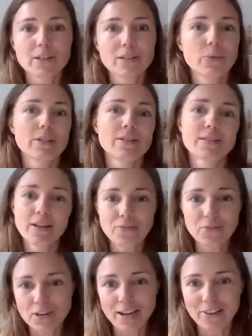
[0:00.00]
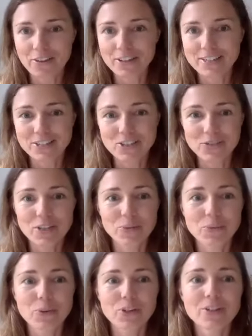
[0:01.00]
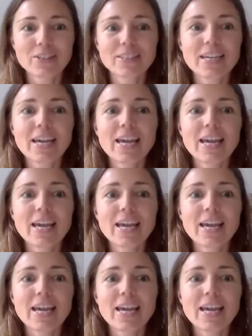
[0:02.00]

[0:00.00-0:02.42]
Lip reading: as well as every other industry in the world.